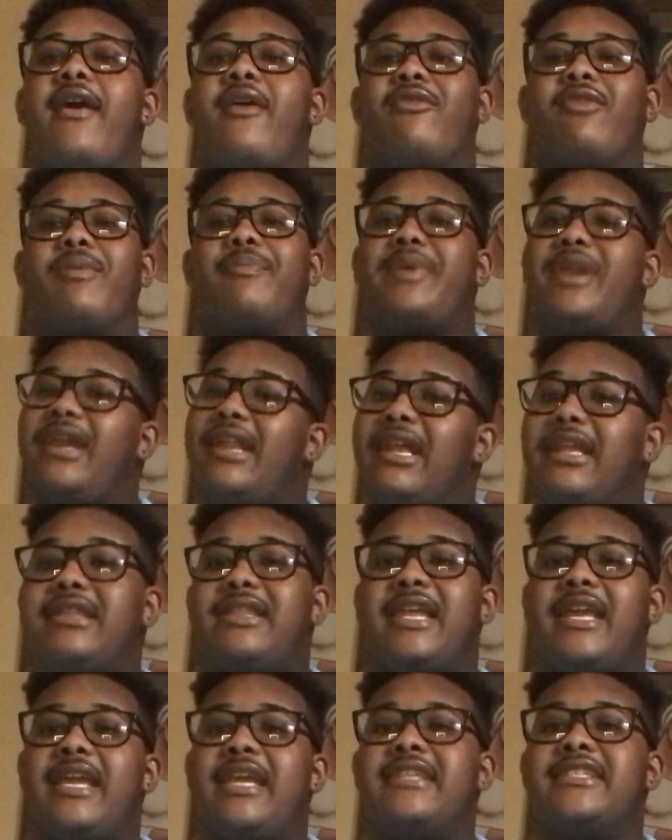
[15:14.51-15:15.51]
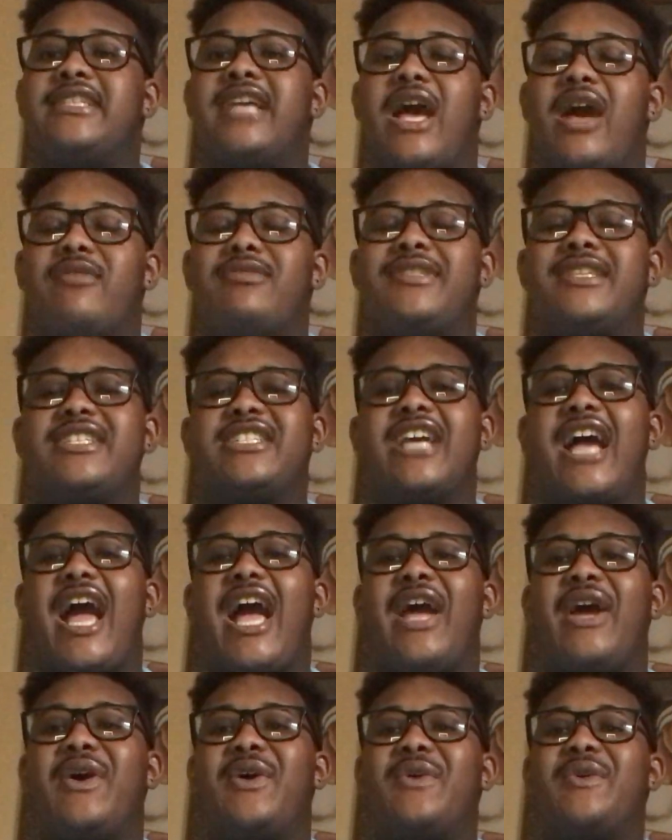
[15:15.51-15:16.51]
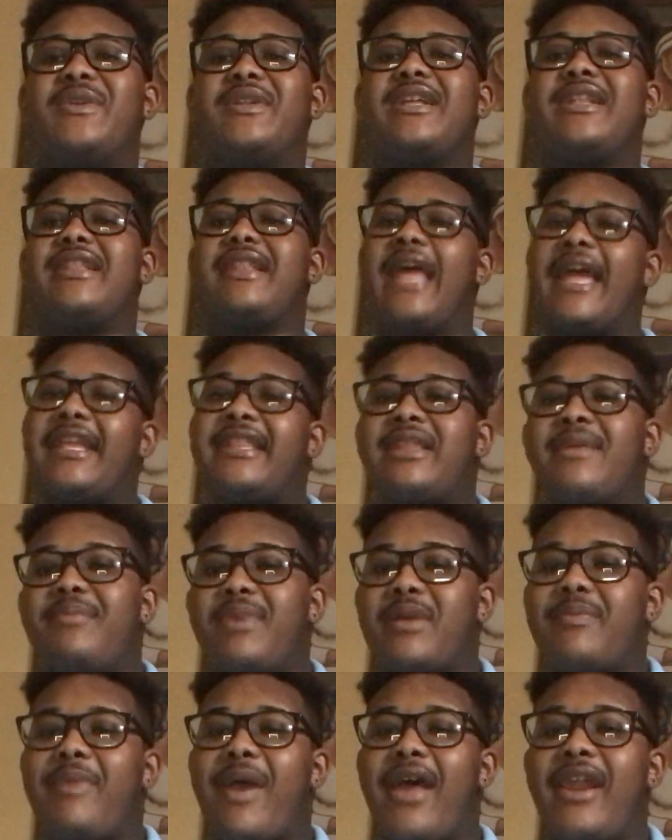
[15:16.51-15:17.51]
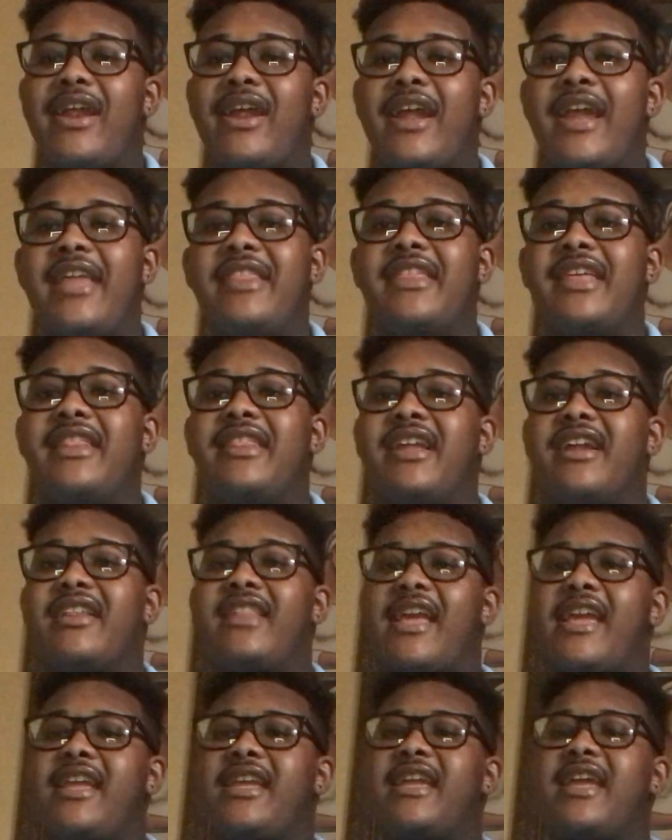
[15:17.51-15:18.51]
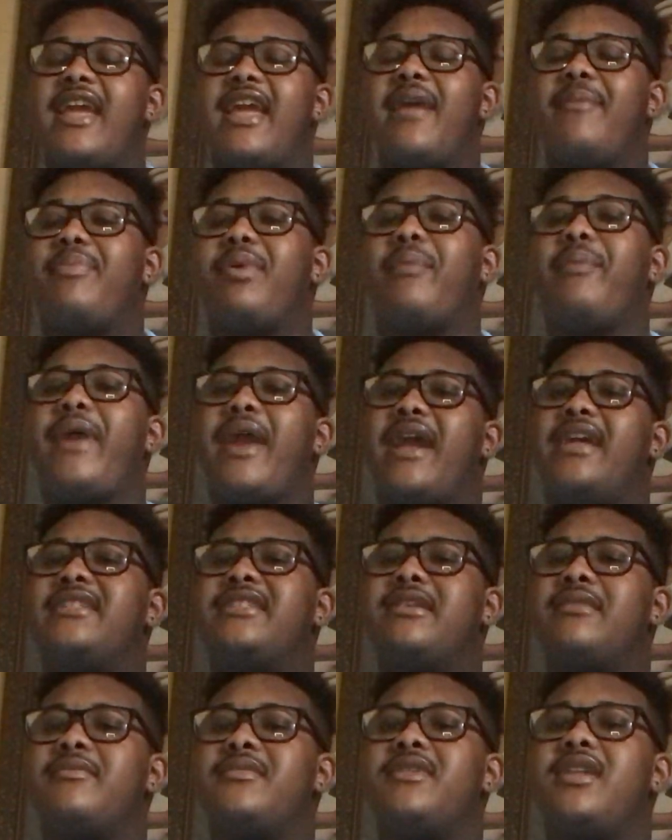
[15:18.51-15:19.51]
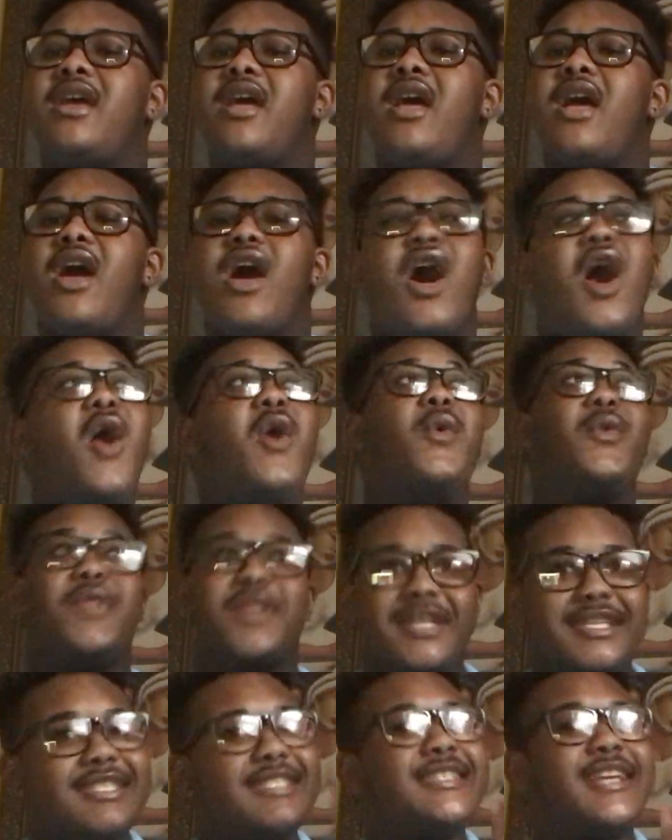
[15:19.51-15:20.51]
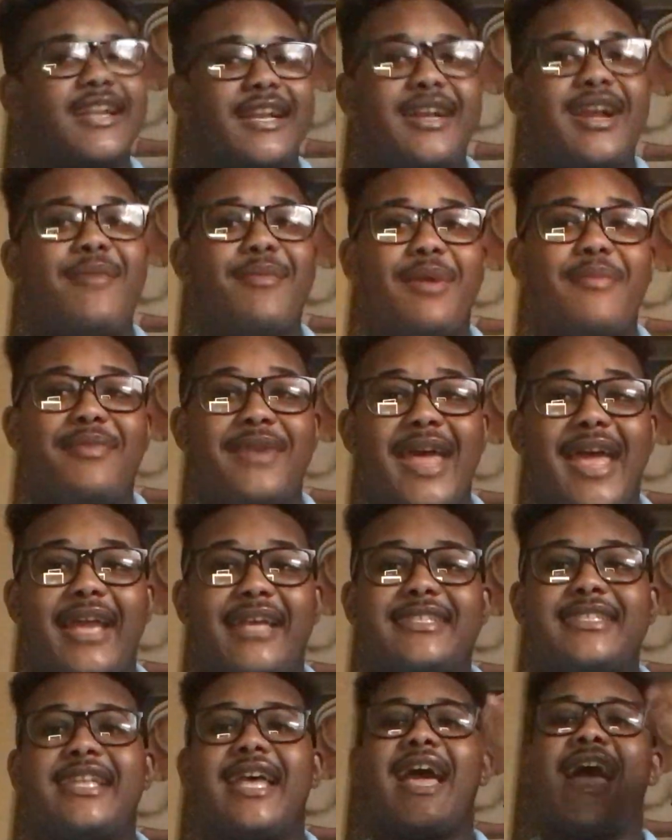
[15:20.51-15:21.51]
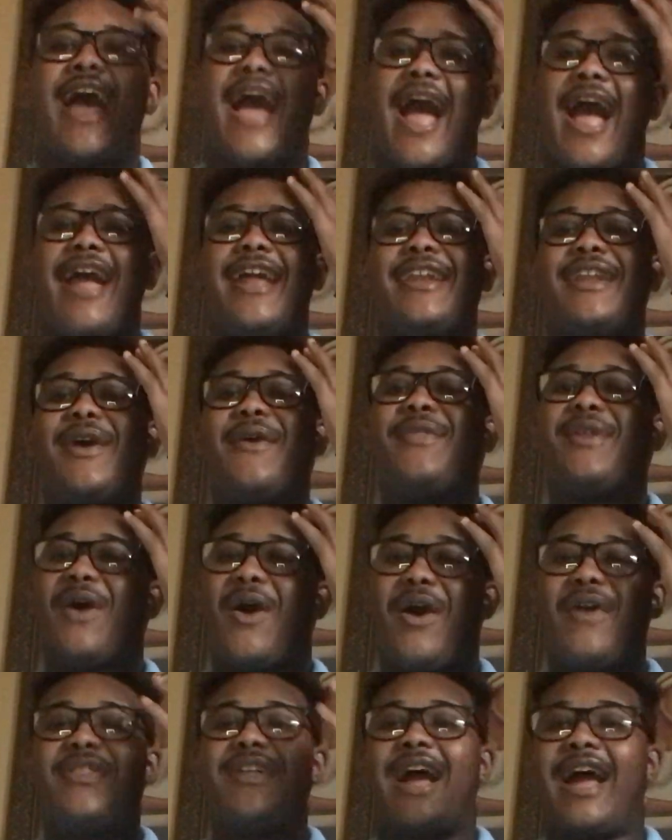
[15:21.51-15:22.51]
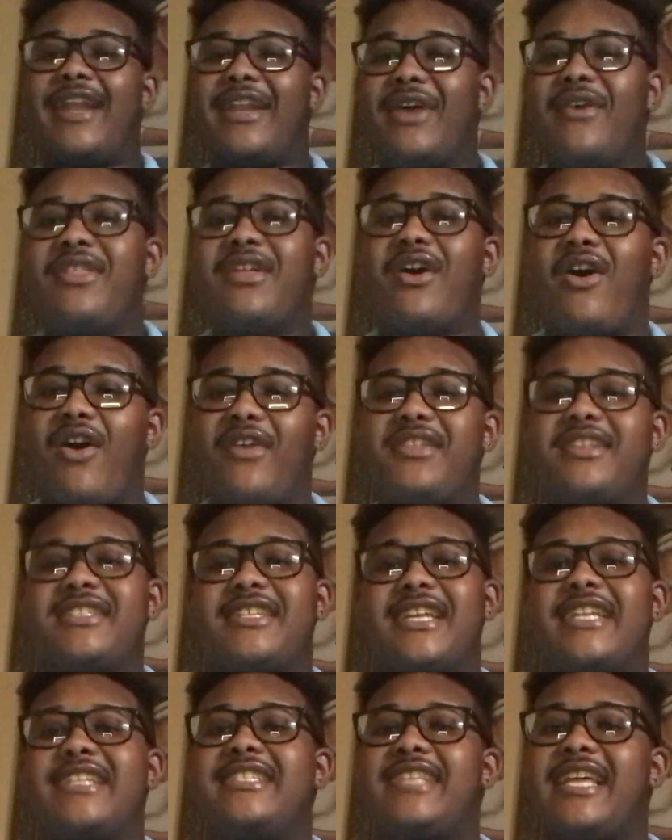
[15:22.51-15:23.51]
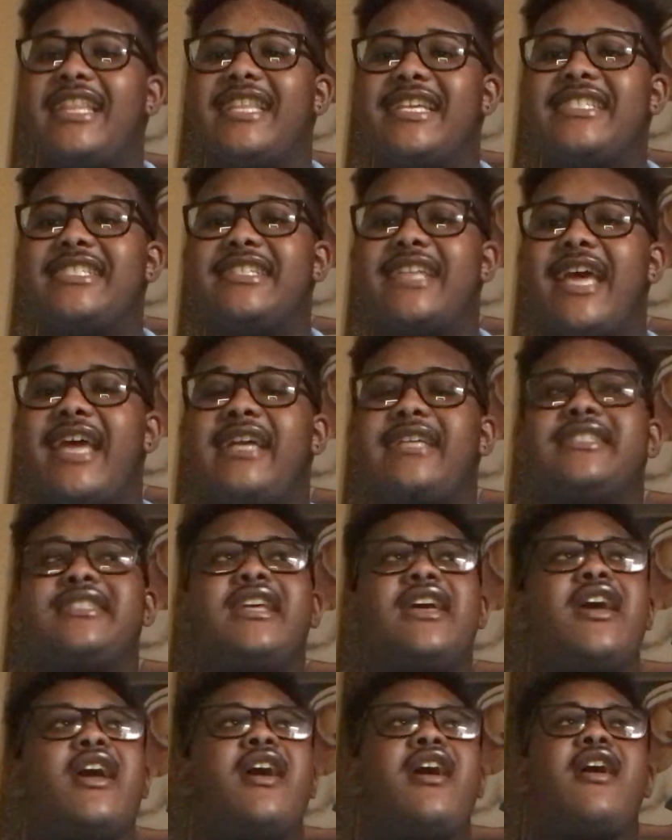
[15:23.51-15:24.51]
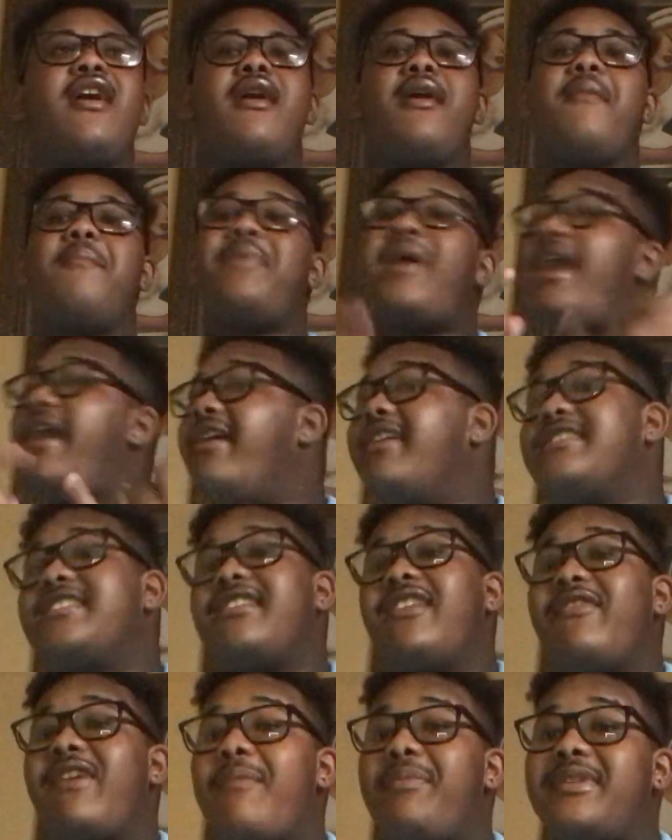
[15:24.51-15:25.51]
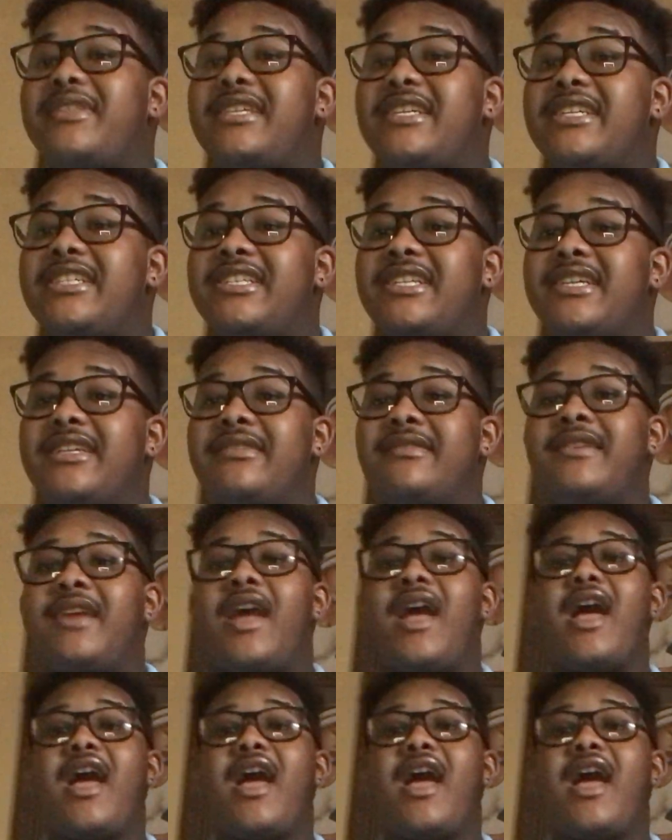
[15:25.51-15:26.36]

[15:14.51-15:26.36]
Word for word: Repeating things helps the child like the book better, and then they're like, it prepares them. Oh, this is gonna come up next. I know the author is gonna say this next. Parents love repetition.